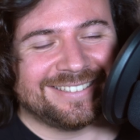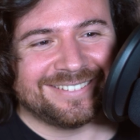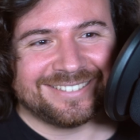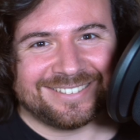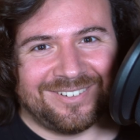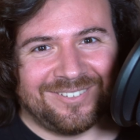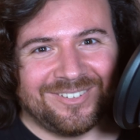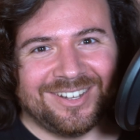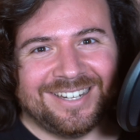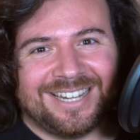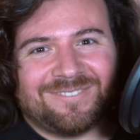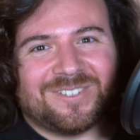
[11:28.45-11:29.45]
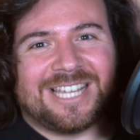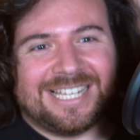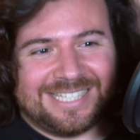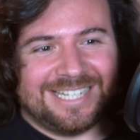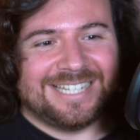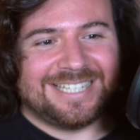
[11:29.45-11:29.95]
They're so good. If you guys
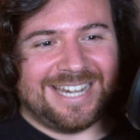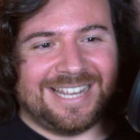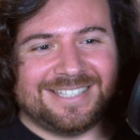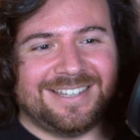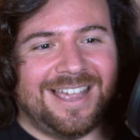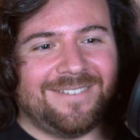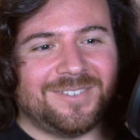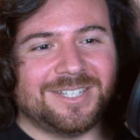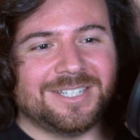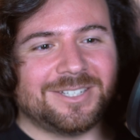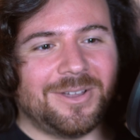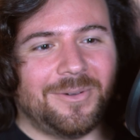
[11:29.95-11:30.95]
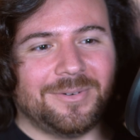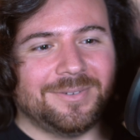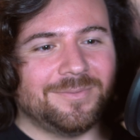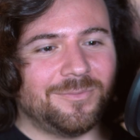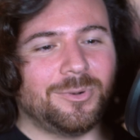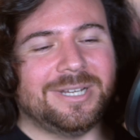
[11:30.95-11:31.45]
get a chance, you have to just go and
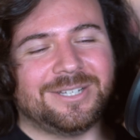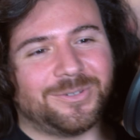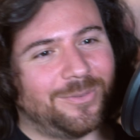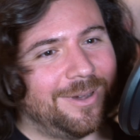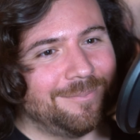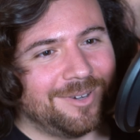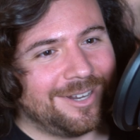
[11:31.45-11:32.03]
freeze frame a